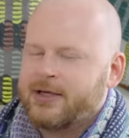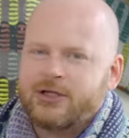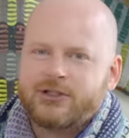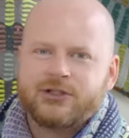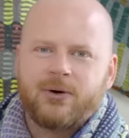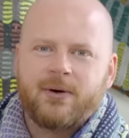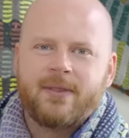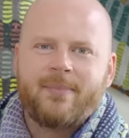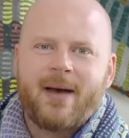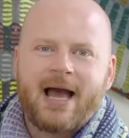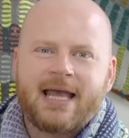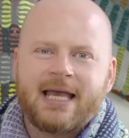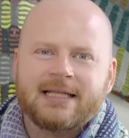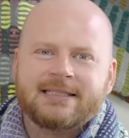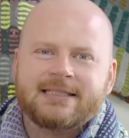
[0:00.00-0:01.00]
So on the
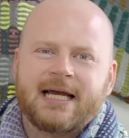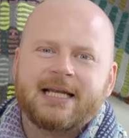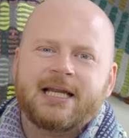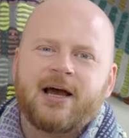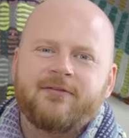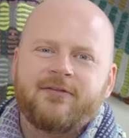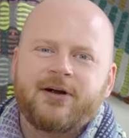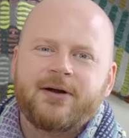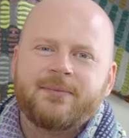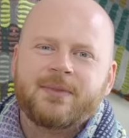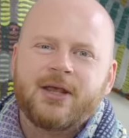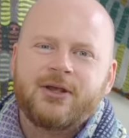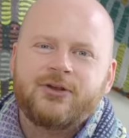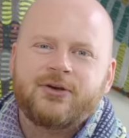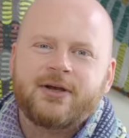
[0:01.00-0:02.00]
back inside cover,
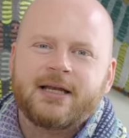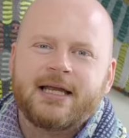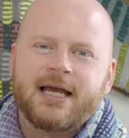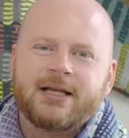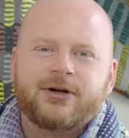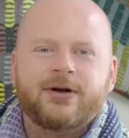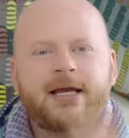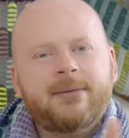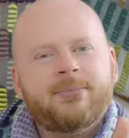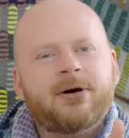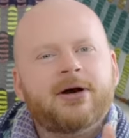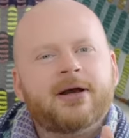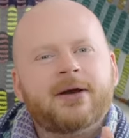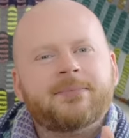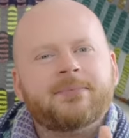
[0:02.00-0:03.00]
you could get your
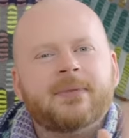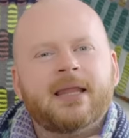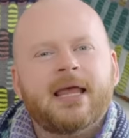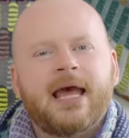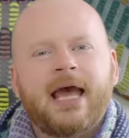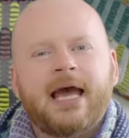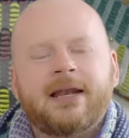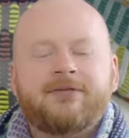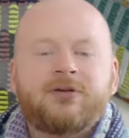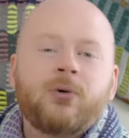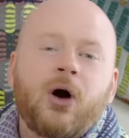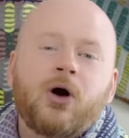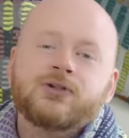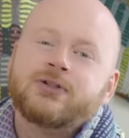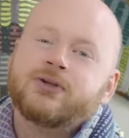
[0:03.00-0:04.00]
ebook. And if
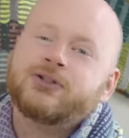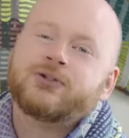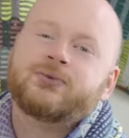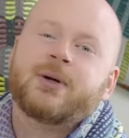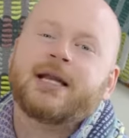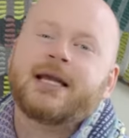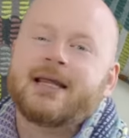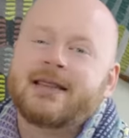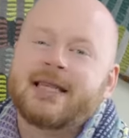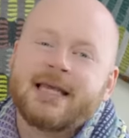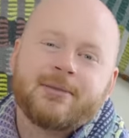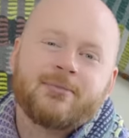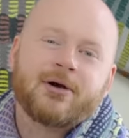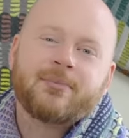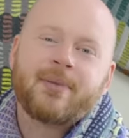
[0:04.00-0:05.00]
you also just want to get
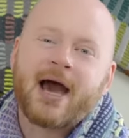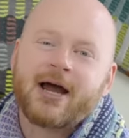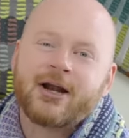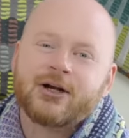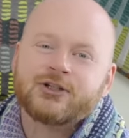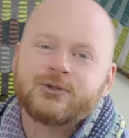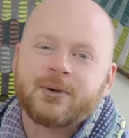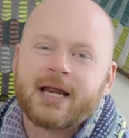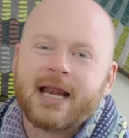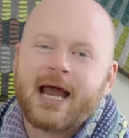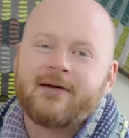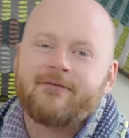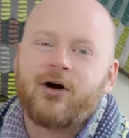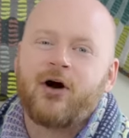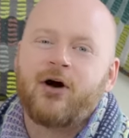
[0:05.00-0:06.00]
the ebook patterns, we're going to
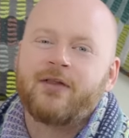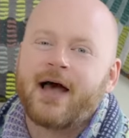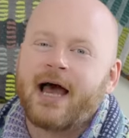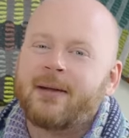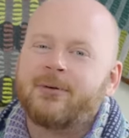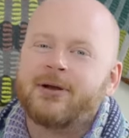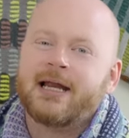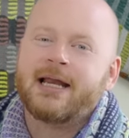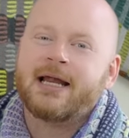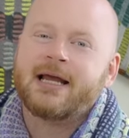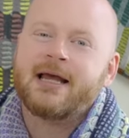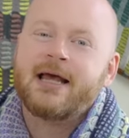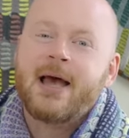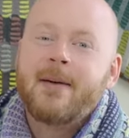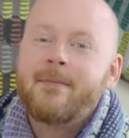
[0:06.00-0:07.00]
have all the
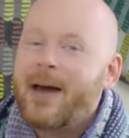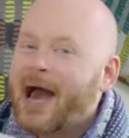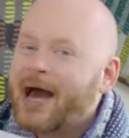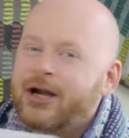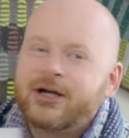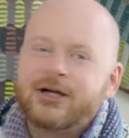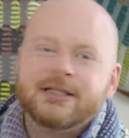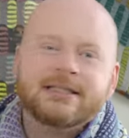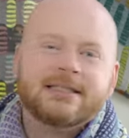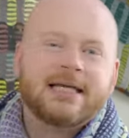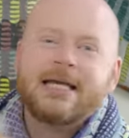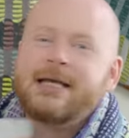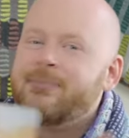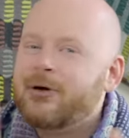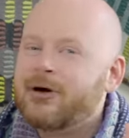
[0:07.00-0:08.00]
Hiberknitting patterns,
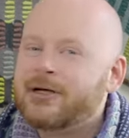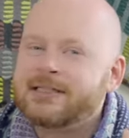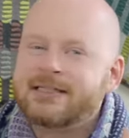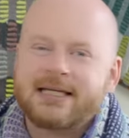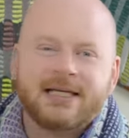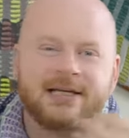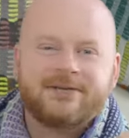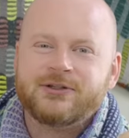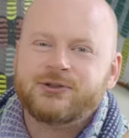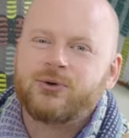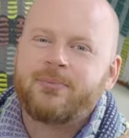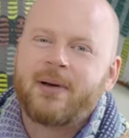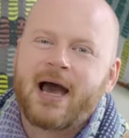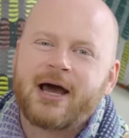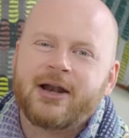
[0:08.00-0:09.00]
ebooks,
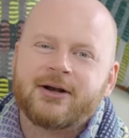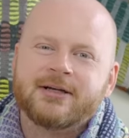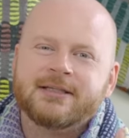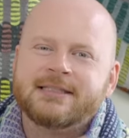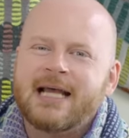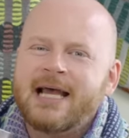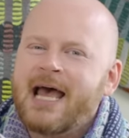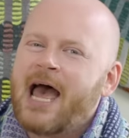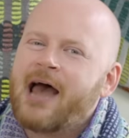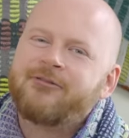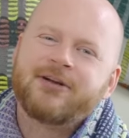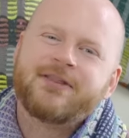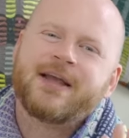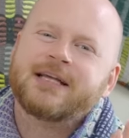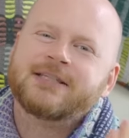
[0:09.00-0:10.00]
individual patterns.
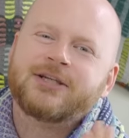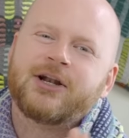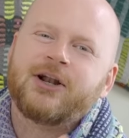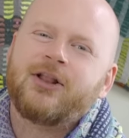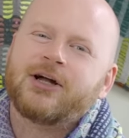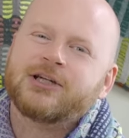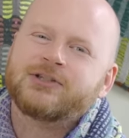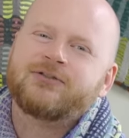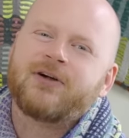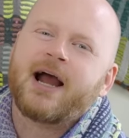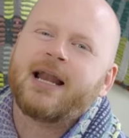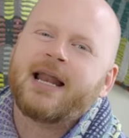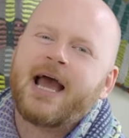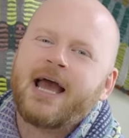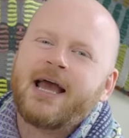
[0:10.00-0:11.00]
Everything is going to launch
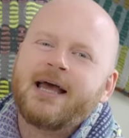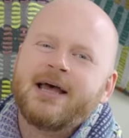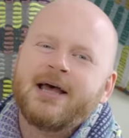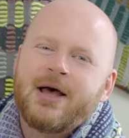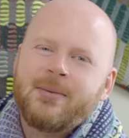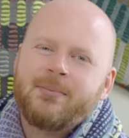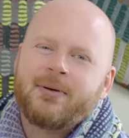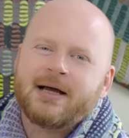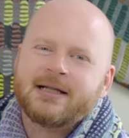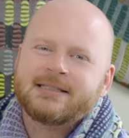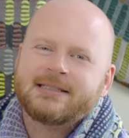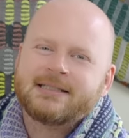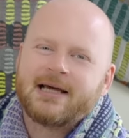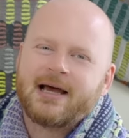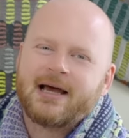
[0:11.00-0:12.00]
Friday,
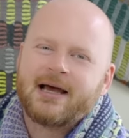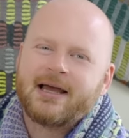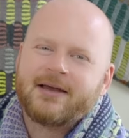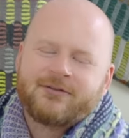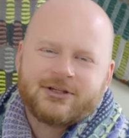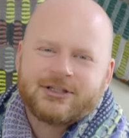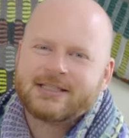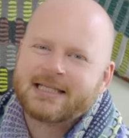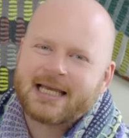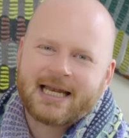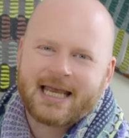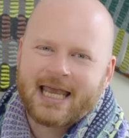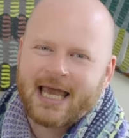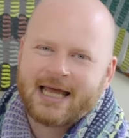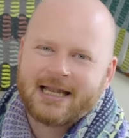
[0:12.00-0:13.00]
but uh, if you just
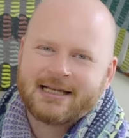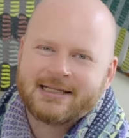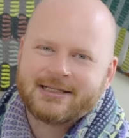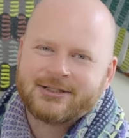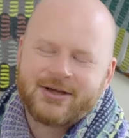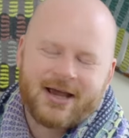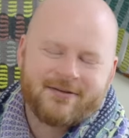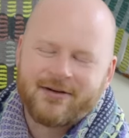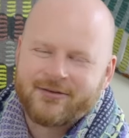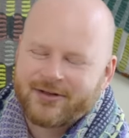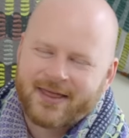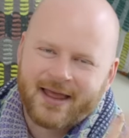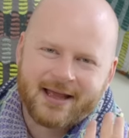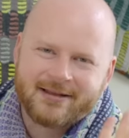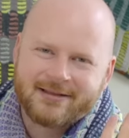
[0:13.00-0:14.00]
get a kit, you have
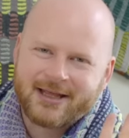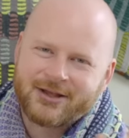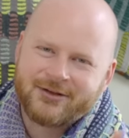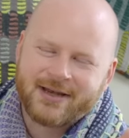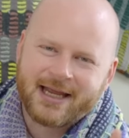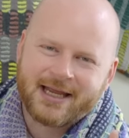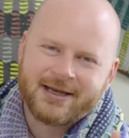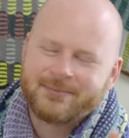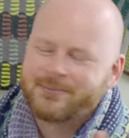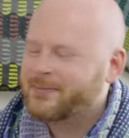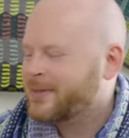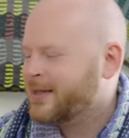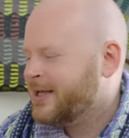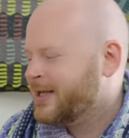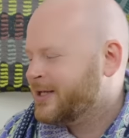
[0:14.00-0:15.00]
everything that you need.
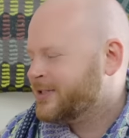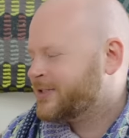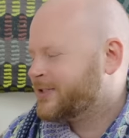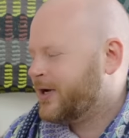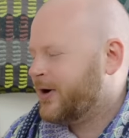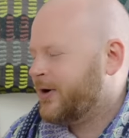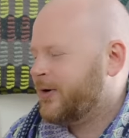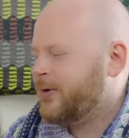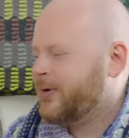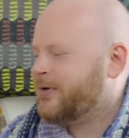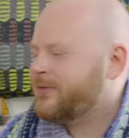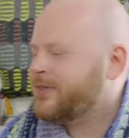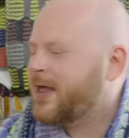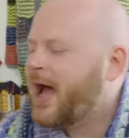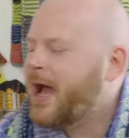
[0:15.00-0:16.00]
So
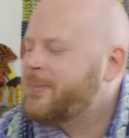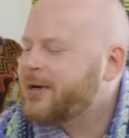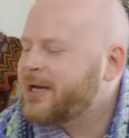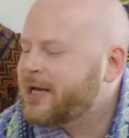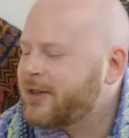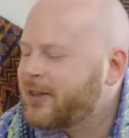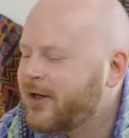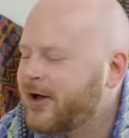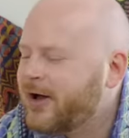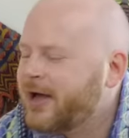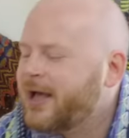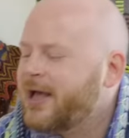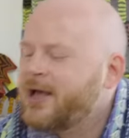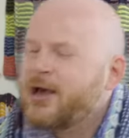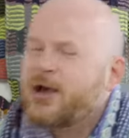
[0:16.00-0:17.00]
the
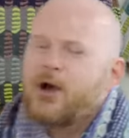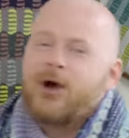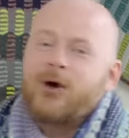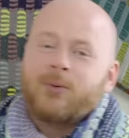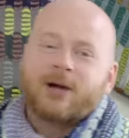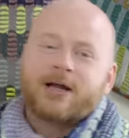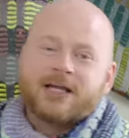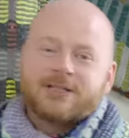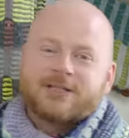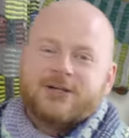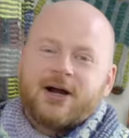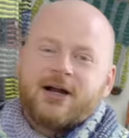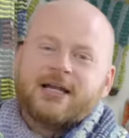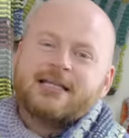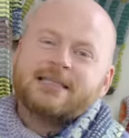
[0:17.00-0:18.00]
Hiberknitalong, we're going to
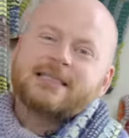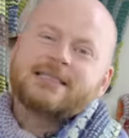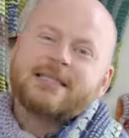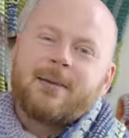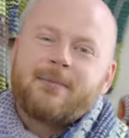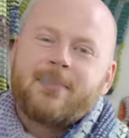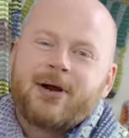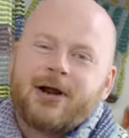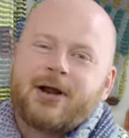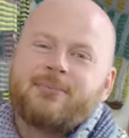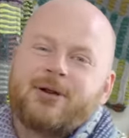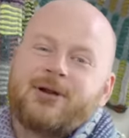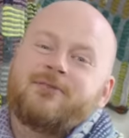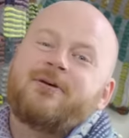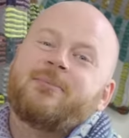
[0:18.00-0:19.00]
start in December,
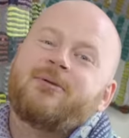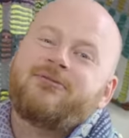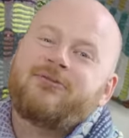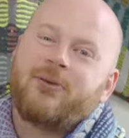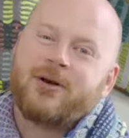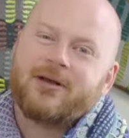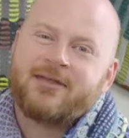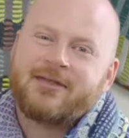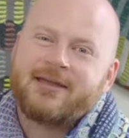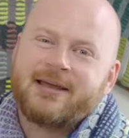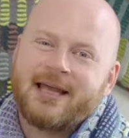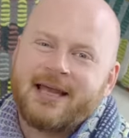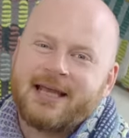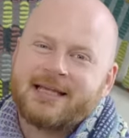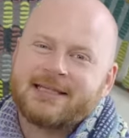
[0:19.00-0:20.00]
but November 4th
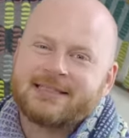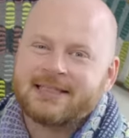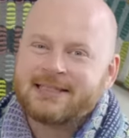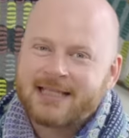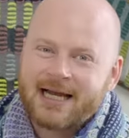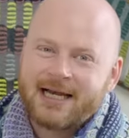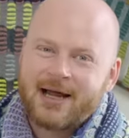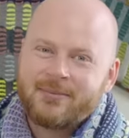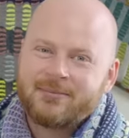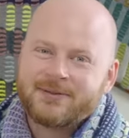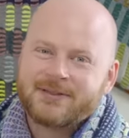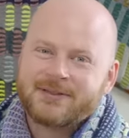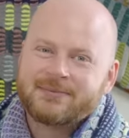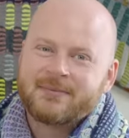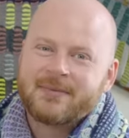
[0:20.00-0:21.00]
is the
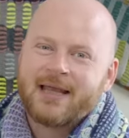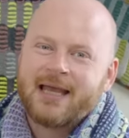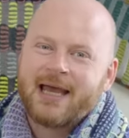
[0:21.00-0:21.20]
signups.